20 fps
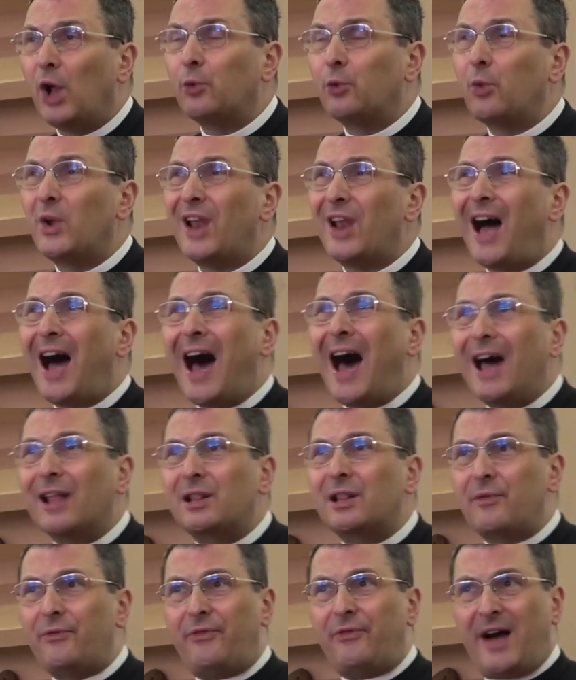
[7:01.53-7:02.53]
we'll
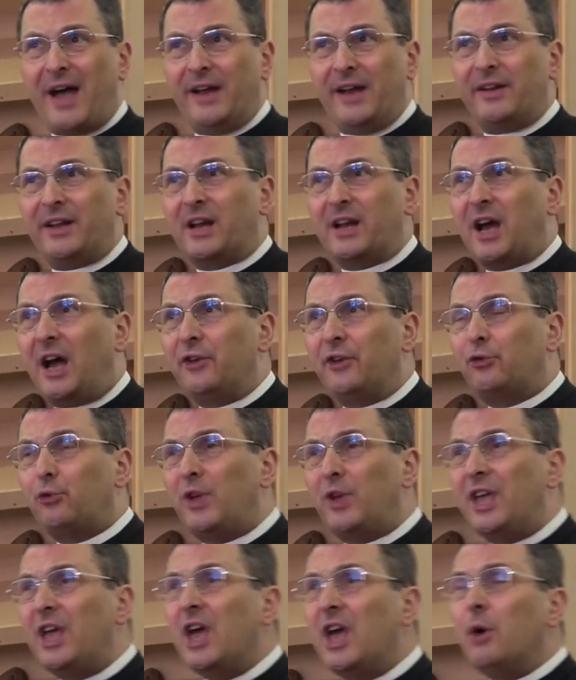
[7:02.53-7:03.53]
hardly find a
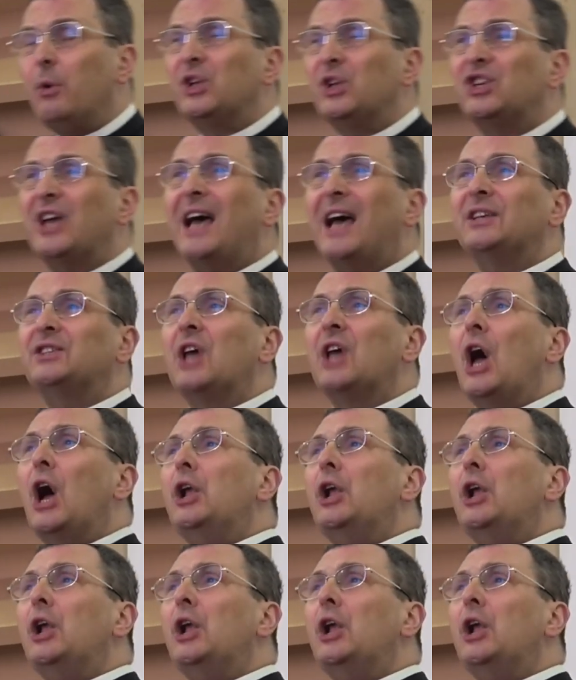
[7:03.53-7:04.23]
country which has